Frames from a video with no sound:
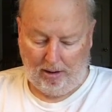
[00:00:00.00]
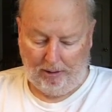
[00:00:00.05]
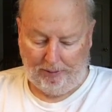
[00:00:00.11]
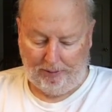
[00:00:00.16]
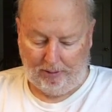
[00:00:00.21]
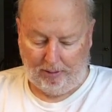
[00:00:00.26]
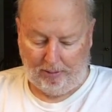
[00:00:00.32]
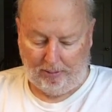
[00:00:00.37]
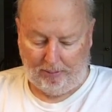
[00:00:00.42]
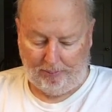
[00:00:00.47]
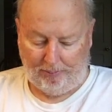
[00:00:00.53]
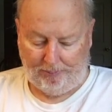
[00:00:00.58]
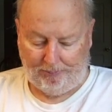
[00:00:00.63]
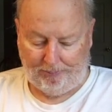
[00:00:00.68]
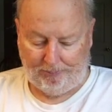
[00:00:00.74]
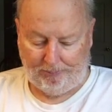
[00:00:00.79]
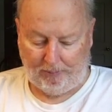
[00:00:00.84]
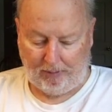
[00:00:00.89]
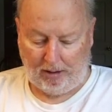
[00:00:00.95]
So,
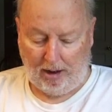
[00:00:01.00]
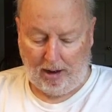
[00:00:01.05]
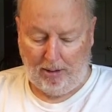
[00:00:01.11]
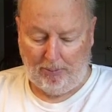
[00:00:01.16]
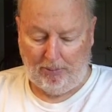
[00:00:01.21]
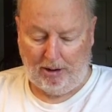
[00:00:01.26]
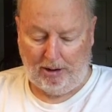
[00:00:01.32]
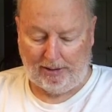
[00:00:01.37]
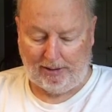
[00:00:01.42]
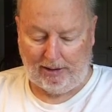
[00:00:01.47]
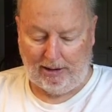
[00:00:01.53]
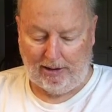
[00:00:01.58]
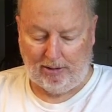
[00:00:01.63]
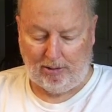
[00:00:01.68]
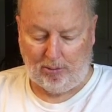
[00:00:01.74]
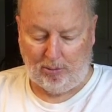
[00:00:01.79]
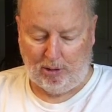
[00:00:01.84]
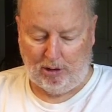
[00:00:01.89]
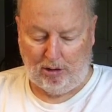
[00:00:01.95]
plus
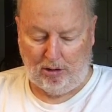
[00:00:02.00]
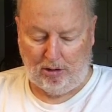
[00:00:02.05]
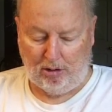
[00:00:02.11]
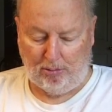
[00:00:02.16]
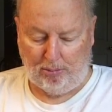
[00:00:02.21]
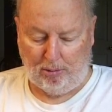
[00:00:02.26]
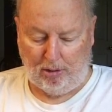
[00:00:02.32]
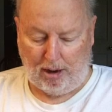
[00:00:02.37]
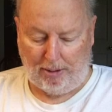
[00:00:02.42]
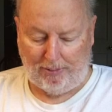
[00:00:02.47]
these are reusable.